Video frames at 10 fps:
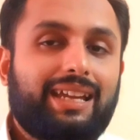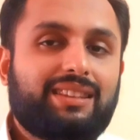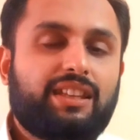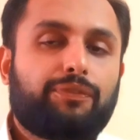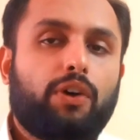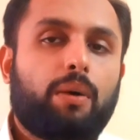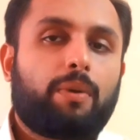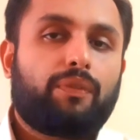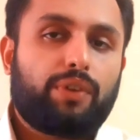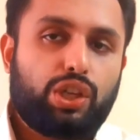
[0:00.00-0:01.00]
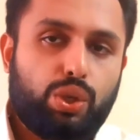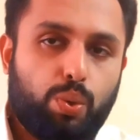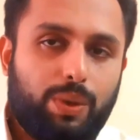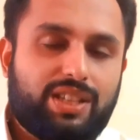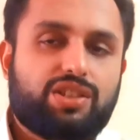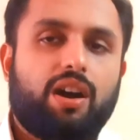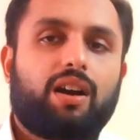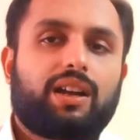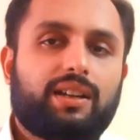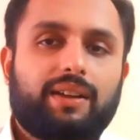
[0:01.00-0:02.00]
in the form of US
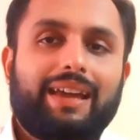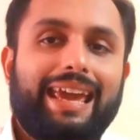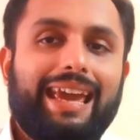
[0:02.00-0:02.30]
dollar